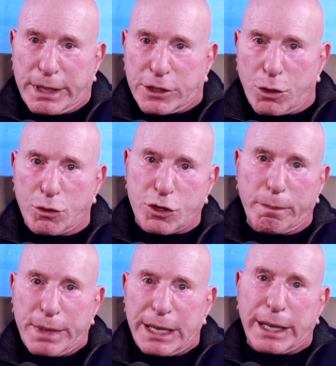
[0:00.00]
and social
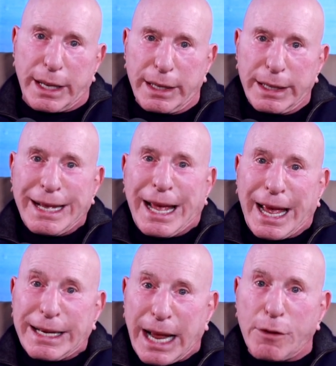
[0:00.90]
media,
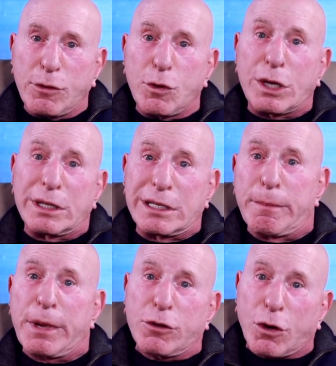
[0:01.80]
and now you can
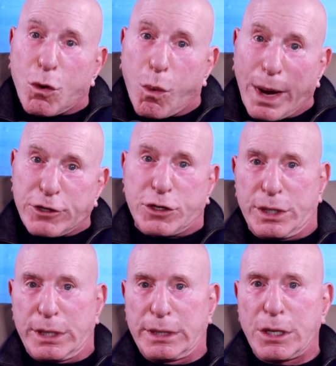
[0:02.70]
submit your
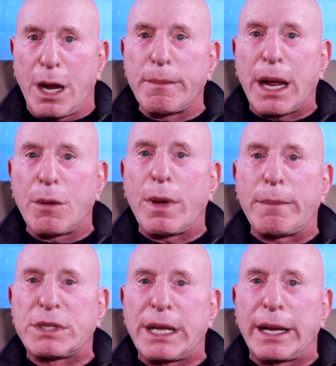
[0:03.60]
questions on my
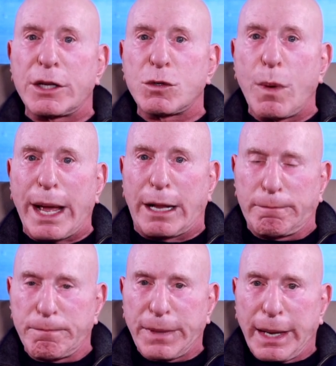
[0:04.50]
website as well.
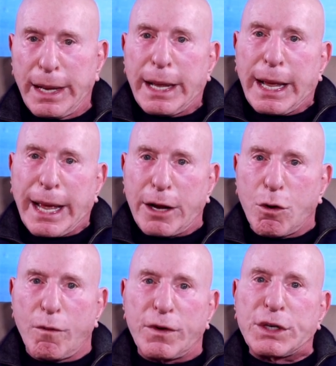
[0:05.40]
Head
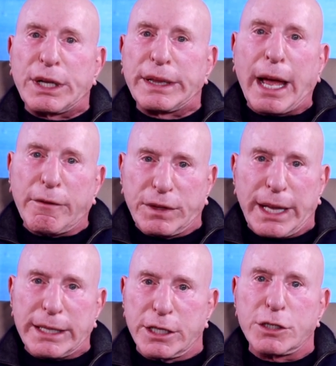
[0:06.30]
over to
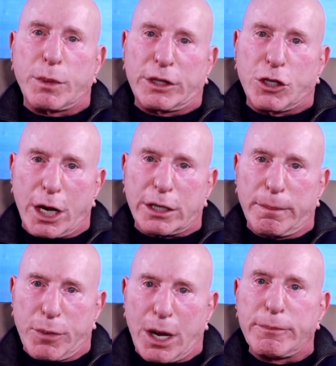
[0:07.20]

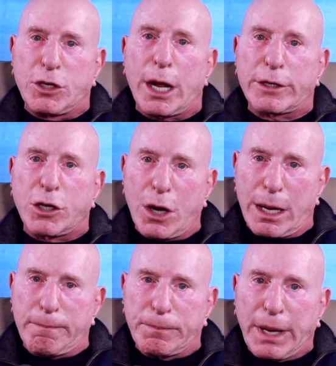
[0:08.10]

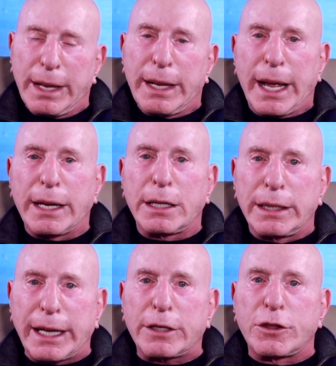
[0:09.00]
lifelessonswithdrbob.com and
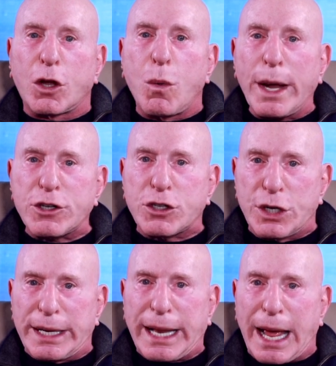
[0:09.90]
click the
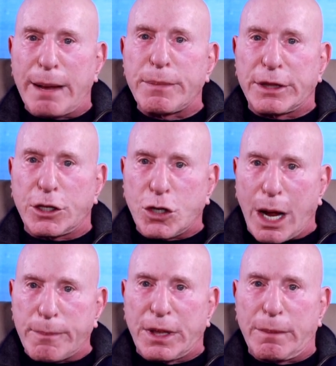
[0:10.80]
question tab at the
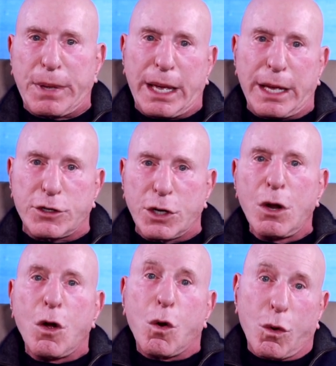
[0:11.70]
top of the page
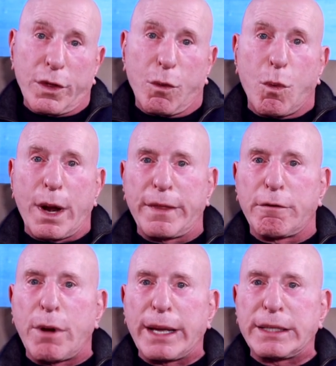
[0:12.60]
or the one on the
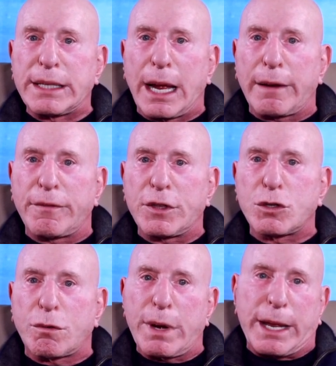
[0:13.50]
right side of the
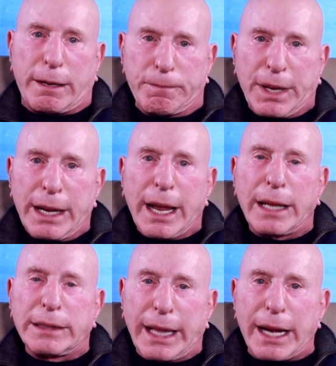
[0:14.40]
screen
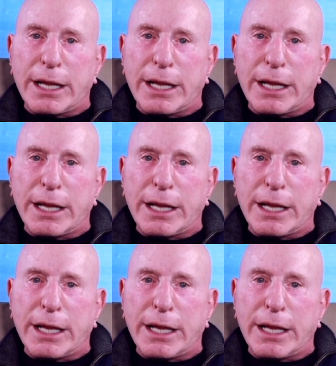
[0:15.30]
and let